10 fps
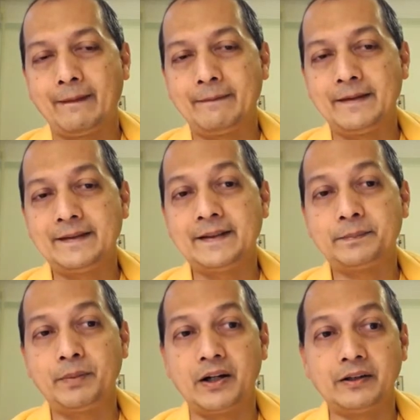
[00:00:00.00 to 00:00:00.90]
This is
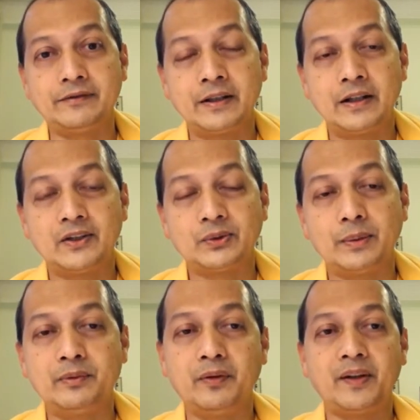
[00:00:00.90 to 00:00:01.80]
part of
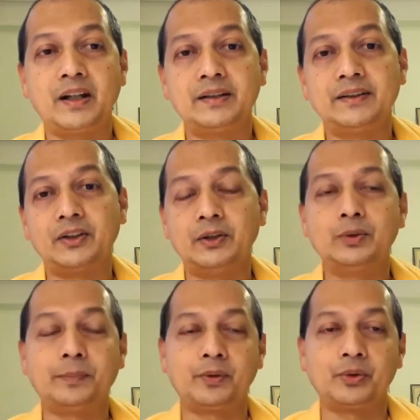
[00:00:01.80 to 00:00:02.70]
Swami Vivekananda's
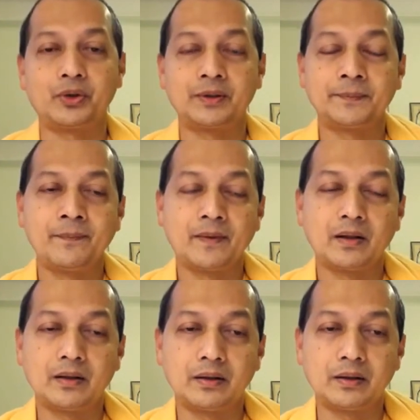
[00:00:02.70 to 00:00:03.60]
new approach,
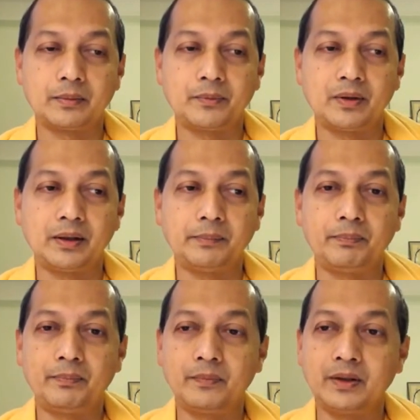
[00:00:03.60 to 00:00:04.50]
the
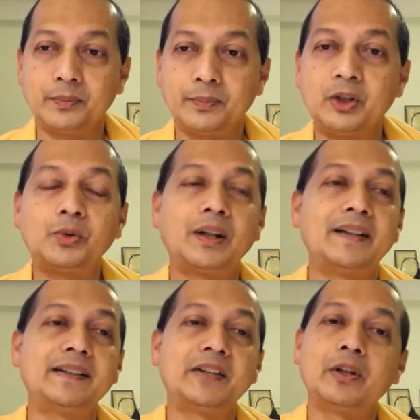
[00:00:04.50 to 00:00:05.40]

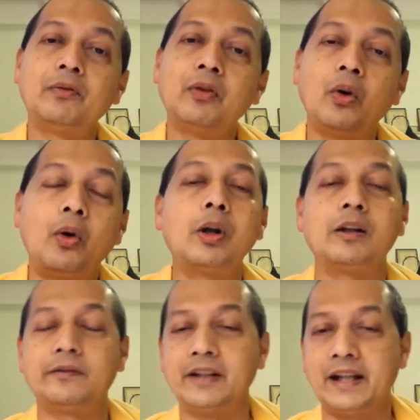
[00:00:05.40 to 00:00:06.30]
spiritualization of
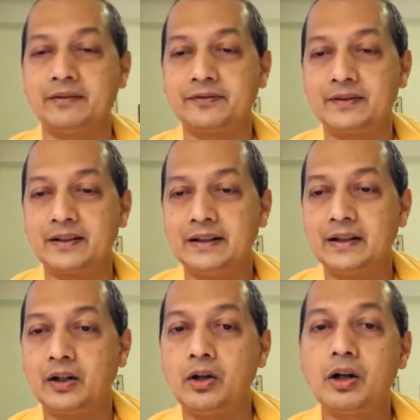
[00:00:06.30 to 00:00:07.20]
all of life,
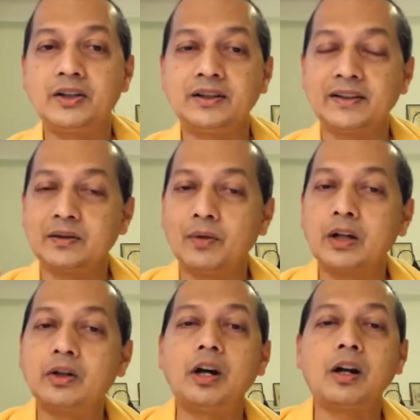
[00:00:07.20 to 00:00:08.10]
not just
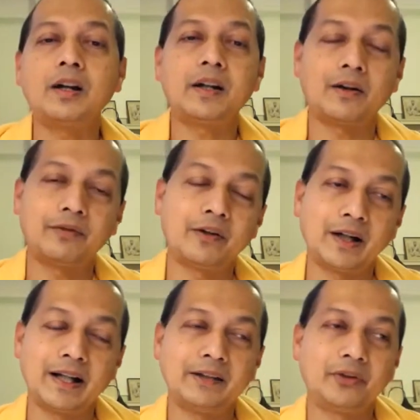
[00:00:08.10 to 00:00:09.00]
one corner of our
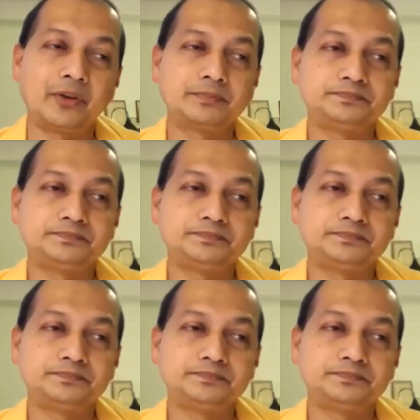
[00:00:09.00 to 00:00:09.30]
lives.